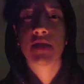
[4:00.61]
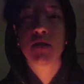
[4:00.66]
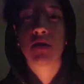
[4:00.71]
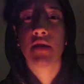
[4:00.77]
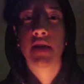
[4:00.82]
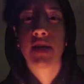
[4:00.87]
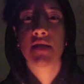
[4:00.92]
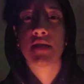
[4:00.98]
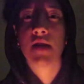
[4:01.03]
to
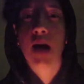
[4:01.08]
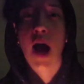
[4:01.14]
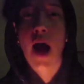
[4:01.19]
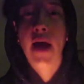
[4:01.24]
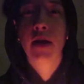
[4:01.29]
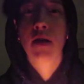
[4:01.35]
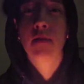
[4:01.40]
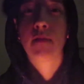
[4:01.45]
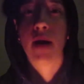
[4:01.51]
the
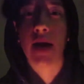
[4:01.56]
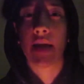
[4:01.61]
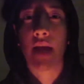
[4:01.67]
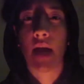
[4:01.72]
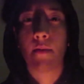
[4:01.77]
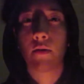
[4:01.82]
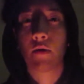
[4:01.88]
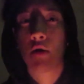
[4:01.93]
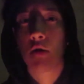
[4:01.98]
entire My
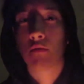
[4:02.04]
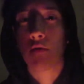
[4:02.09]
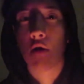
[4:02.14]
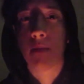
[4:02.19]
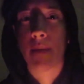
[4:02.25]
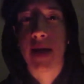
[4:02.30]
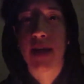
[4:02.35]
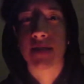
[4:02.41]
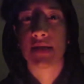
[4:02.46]
Chemical
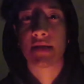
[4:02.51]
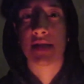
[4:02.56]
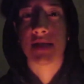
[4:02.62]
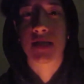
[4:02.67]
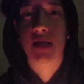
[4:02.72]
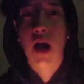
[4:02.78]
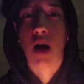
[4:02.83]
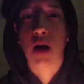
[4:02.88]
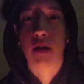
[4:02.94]
Romance
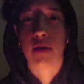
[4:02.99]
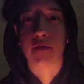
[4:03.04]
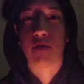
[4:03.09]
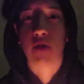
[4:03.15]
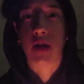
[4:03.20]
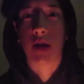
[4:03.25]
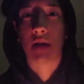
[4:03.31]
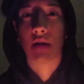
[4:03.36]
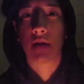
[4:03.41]

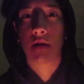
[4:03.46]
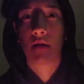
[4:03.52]
discography,